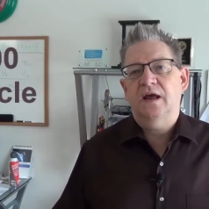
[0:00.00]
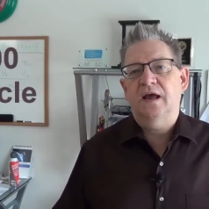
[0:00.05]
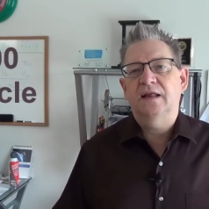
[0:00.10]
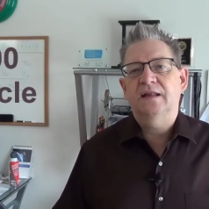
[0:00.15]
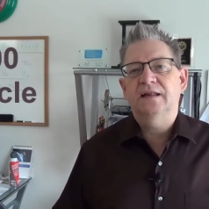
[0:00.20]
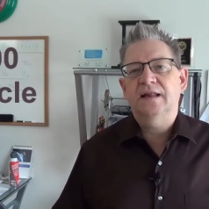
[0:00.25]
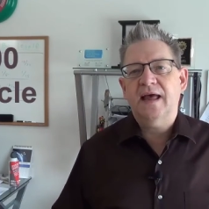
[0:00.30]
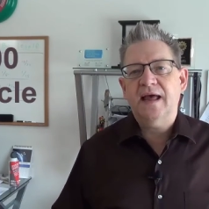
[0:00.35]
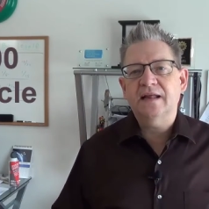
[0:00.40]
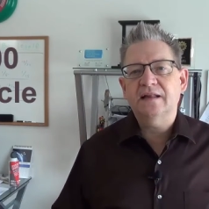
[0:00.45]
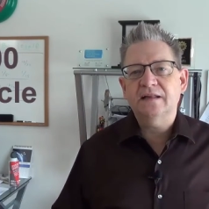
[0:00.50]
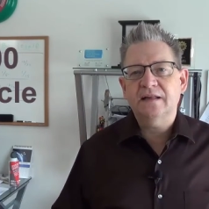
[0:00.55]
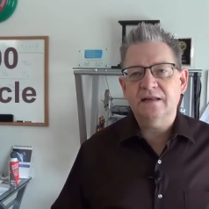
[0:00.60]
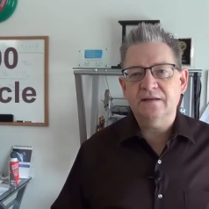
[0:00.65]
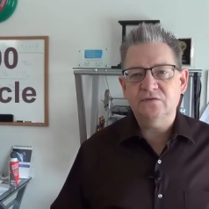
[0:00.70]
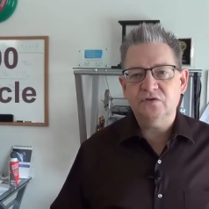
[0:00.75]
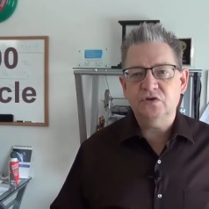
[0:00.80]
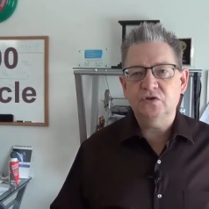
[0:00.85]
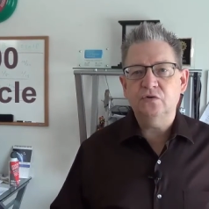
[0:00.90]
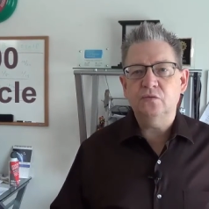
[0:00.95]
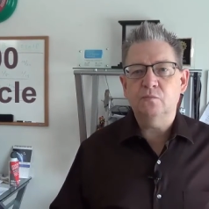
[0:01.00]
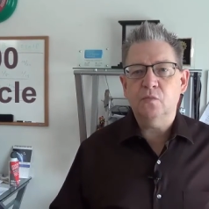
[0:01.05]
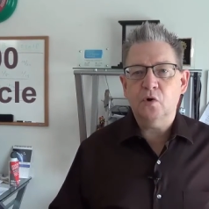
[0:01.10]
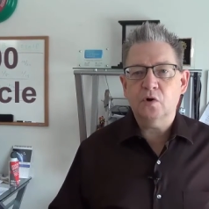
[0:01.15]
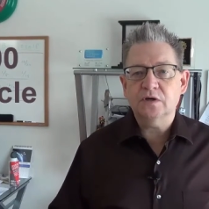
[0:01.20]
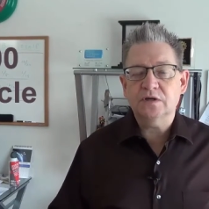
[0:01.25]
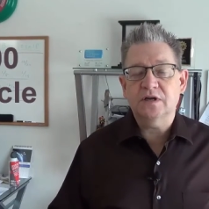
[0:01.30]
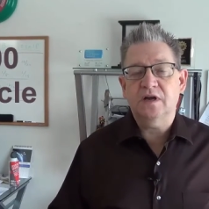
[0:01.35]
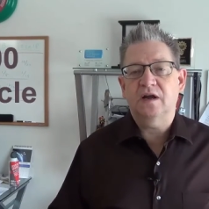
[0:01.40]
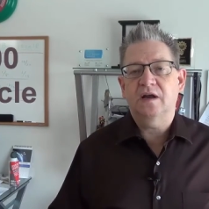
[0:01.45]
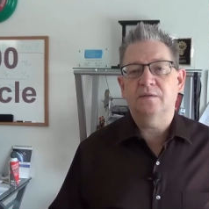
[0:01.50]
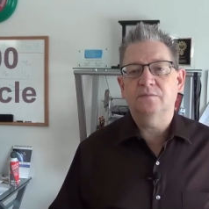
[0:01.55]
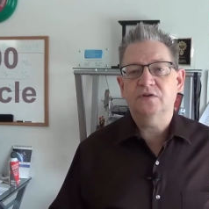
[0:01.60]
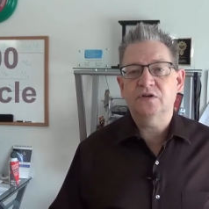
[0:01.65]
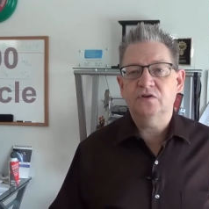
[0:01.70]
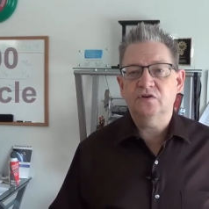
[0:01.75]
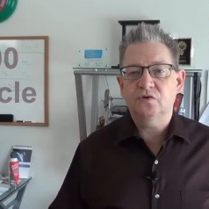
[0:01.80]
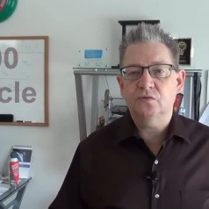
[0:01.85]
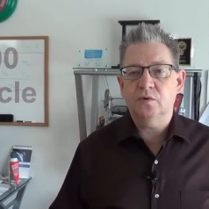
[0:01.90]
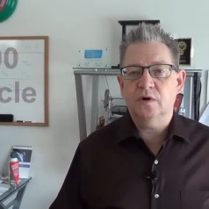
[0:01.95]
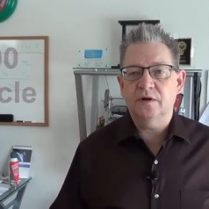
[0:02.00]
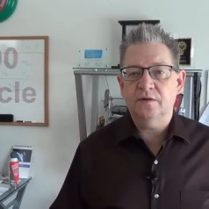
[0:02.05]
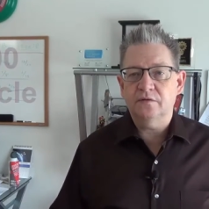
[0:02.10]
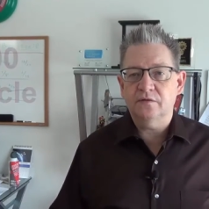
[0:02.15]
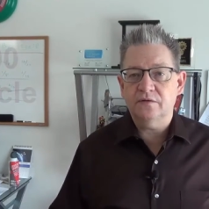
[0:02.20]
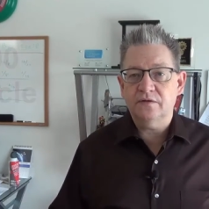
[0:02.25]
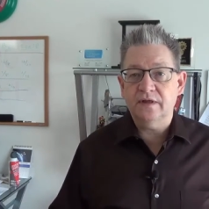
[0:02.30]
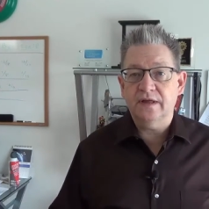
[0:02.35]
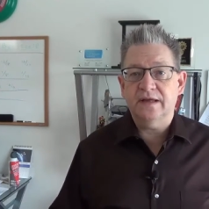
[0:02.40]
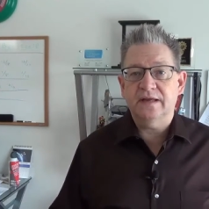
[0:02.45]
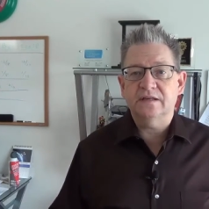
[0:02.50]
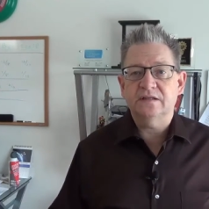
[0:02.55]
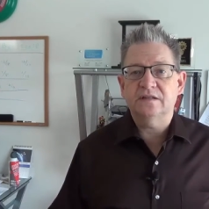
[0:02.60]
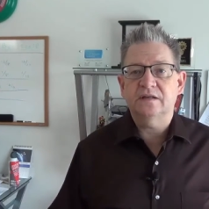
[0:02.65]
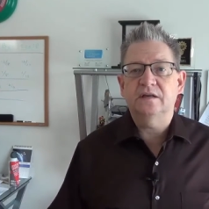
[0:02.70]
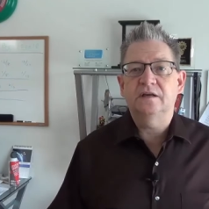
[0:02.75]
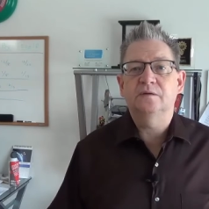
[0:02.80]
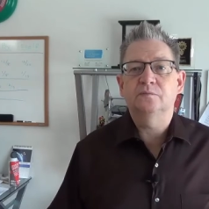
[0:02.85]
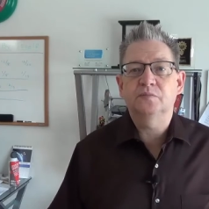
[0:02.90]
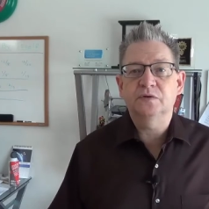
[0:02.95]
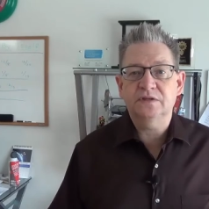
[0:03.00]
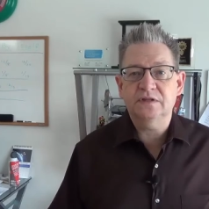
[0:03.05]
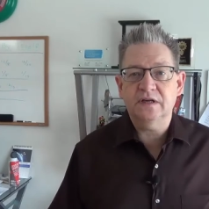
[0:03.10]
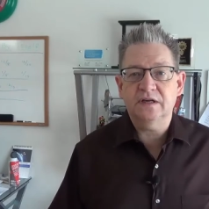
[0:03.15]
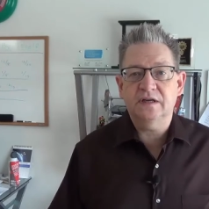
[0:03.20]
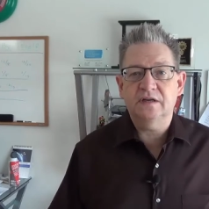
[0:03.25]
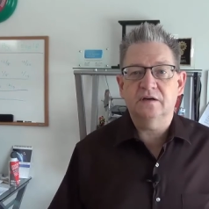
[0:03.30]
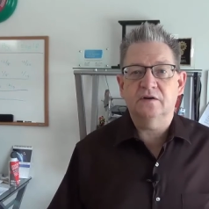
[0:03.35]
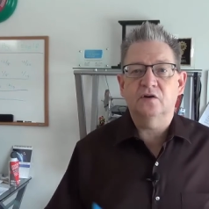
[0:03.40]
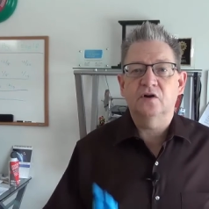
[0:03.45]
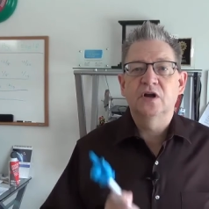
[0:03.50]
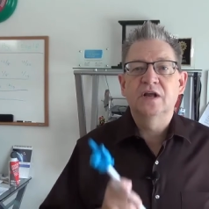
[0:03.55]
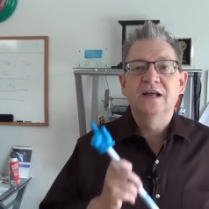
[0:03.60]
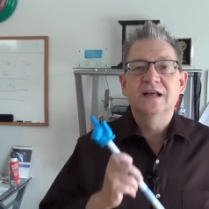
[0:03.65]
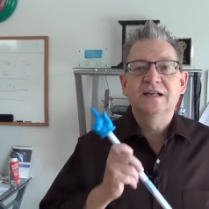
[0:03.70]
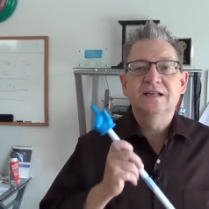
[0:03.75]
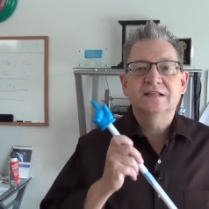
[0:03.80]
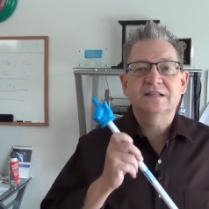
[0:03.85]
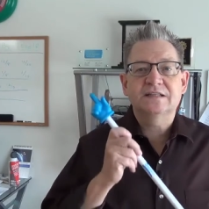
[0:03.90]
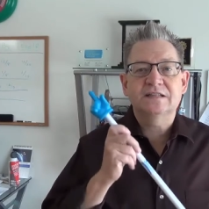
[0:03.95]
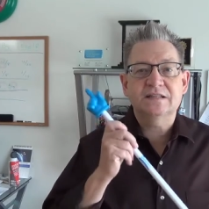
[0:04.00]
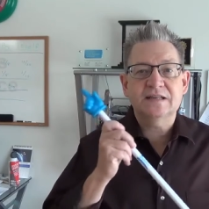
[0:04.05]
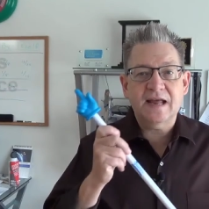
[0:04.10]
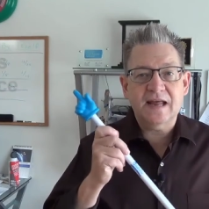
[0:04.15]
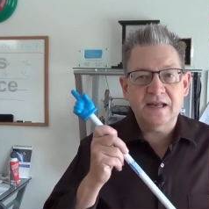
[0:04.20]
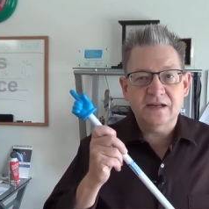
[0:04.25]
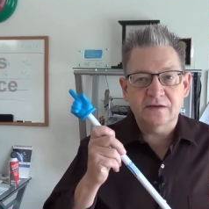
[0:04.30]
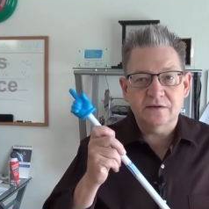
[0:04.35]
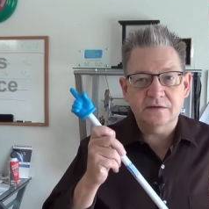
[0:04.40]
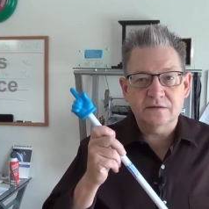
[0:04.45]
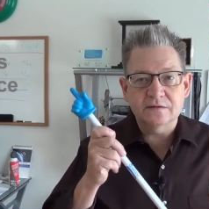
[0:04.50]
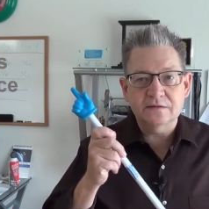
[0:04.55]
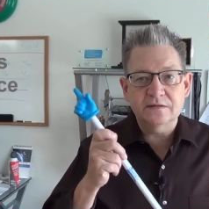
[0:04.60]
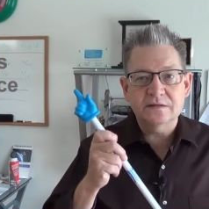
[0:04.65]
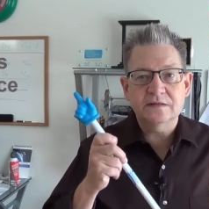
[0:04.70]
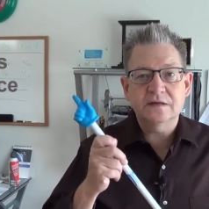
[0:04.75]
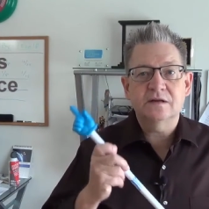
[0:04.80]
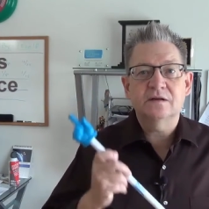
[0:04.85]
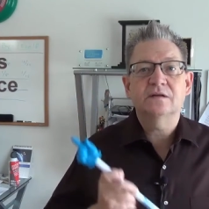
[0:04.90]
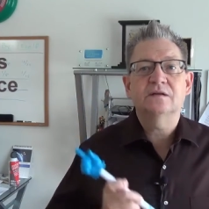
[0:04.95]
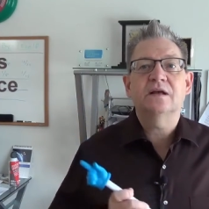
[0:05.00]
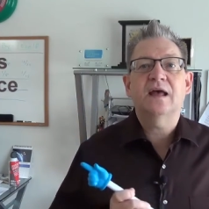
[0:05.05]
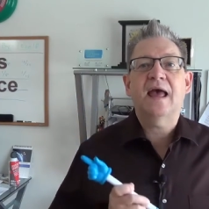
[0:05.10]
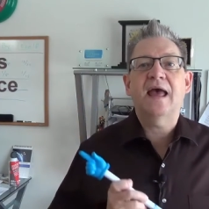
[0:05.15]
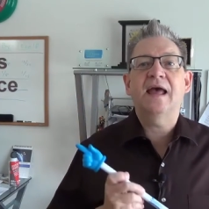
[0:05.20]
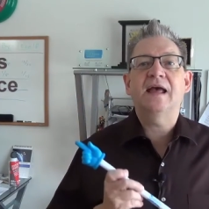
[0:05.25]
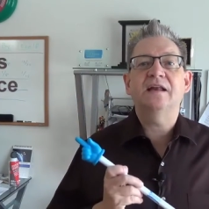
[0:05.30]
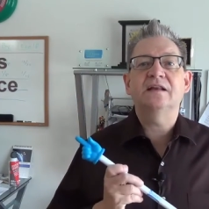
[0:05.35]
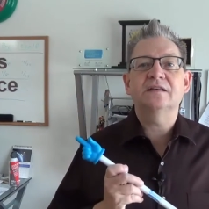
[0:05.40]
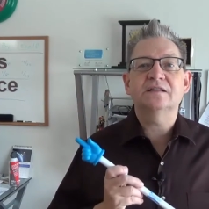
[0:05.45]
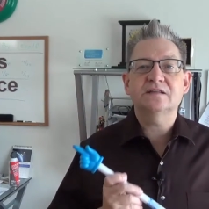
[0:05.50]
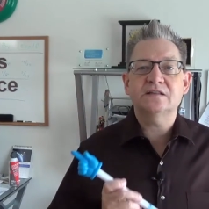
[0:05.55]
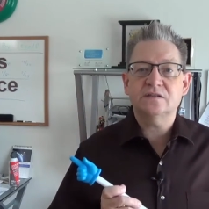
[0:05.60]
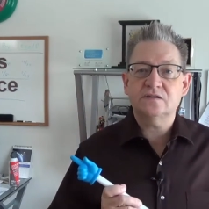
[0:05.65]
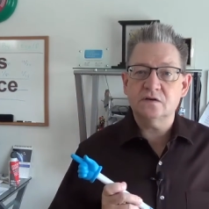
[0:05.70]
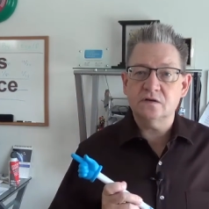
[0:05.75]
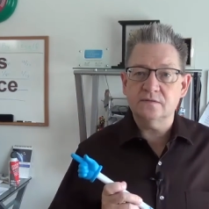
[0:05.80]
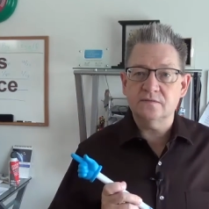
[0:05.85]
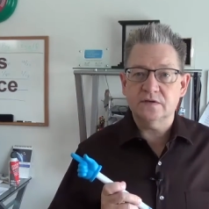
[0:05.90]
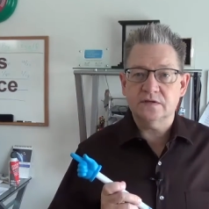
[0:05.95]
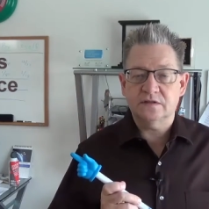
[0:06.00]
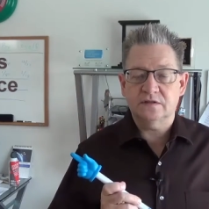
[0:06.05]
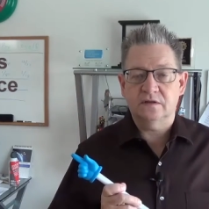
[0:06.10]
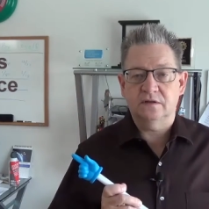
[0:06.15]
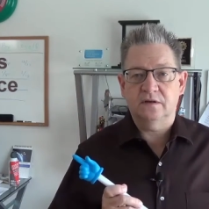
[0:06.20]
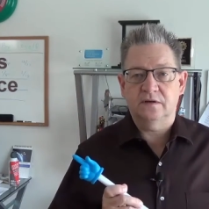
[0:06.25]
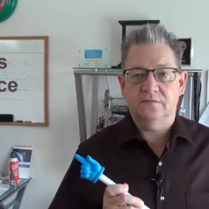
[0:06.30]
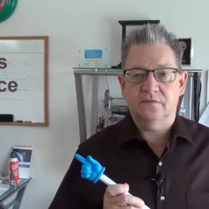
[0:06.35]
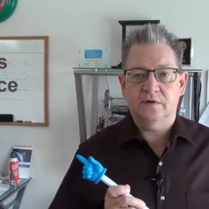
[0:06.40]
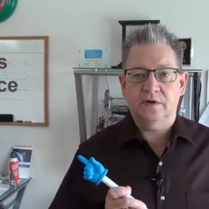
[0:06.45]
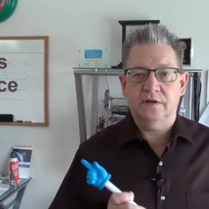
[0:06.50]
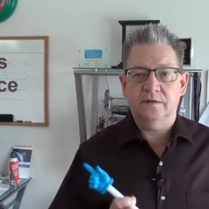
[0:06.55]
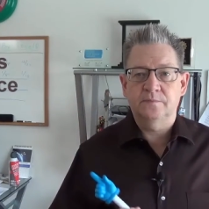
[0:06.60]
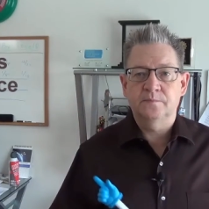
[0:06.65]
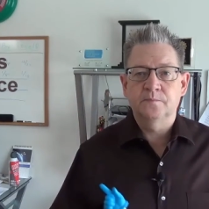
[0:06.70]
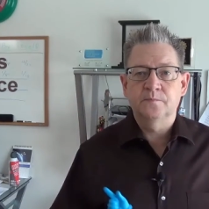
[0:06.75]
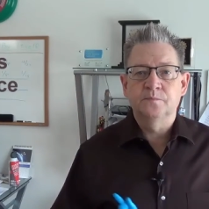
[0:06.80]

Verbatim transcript: and that leaves you more time to do other things, in particular, sales and service delivery.